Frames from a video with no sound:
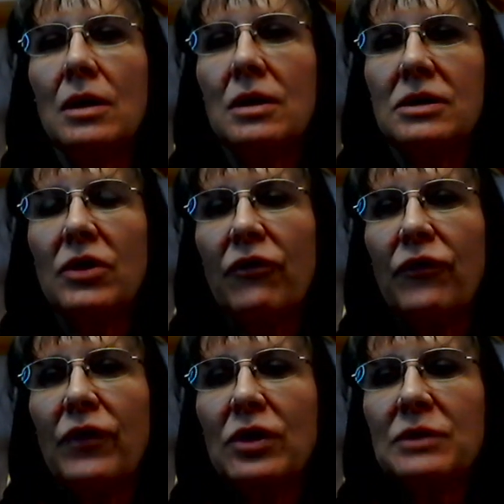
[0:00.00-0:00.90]
So the
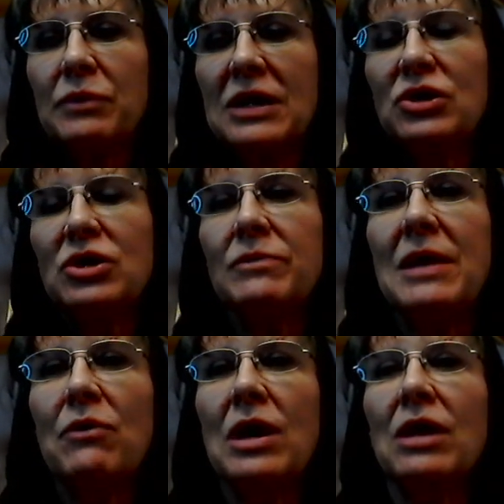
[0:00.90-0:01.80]
first place you
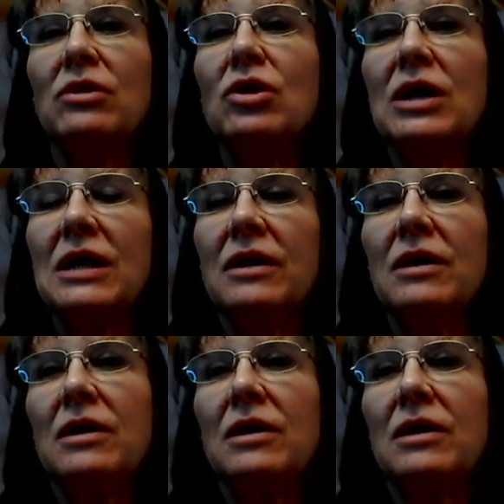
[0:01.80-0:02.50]
may want to look